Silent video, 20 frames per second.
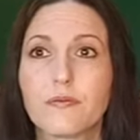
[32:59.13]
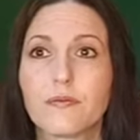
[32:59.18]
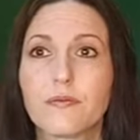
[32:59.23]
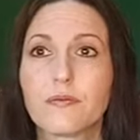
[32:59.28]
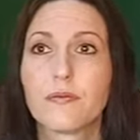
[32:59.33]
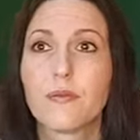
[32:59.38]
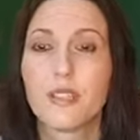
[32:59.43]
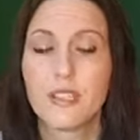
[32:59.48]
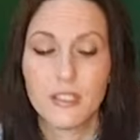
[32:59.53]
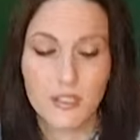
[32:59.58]

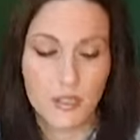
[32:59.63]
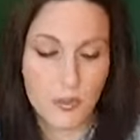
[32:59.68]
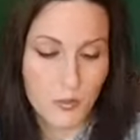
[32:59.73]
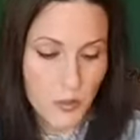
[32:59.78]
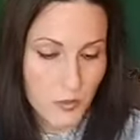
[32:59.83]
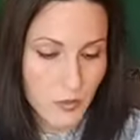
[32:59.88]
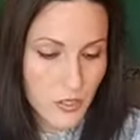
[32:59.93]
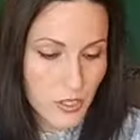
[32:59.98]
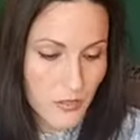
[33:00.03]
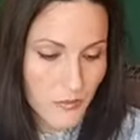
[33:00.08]
But this is what
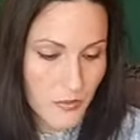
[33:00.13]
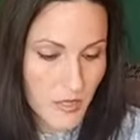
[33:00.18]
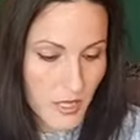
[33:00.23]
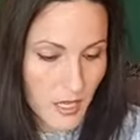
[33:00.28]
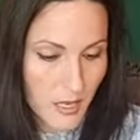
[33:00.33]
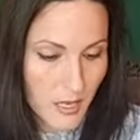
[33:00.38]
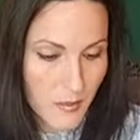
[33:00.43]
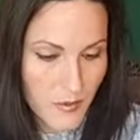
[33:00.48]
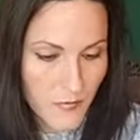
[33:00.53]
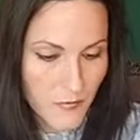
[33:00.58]
we should be
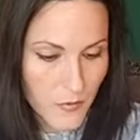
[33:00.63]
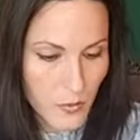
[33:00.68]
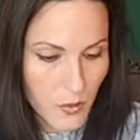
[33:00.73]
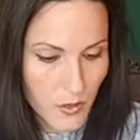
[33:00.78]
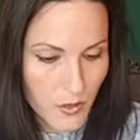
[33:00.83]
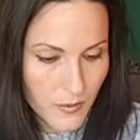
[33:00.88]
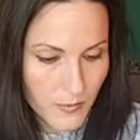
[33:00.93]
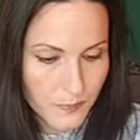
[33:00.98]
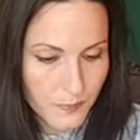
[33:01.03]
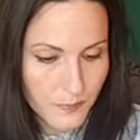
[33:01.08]
aiming
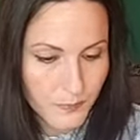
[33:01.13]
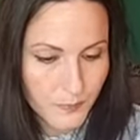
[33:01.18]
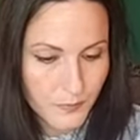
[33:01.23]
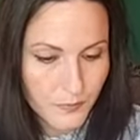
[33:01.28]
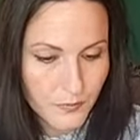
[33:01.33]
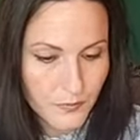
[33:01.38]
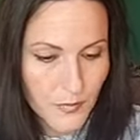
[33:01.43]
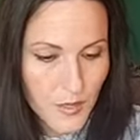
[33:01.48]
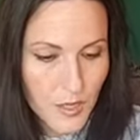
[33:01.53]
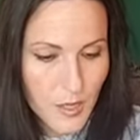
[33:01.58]
for.
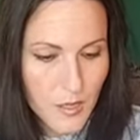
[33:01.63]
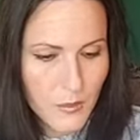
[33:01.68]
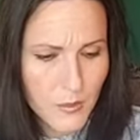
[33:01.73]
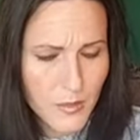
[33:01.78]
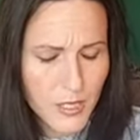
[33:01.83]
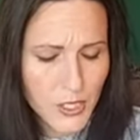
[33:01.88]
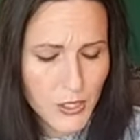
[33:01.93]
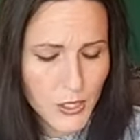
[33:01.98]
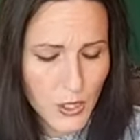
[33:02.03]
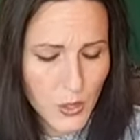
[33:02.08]

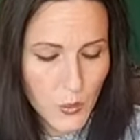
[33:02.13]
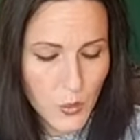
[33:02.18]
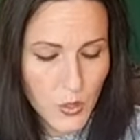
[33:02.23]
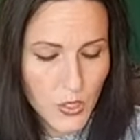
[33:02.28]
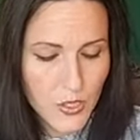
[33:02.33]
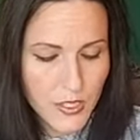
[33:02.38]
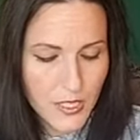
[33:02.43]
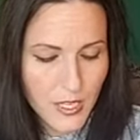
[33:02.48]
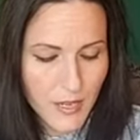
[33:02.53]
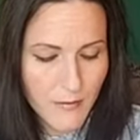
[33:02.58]
Because our
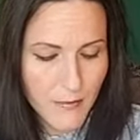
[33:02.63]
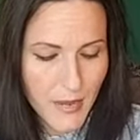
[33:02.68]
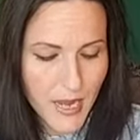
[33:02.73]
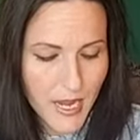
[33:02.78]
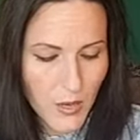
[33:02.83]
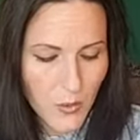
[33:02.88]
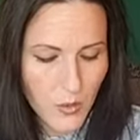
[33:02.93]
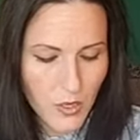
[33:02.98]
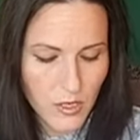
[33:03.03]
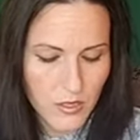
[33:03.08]
words have
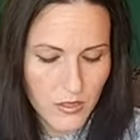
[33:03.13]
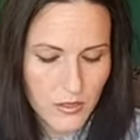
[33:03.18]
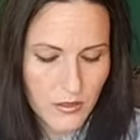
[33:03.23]
power.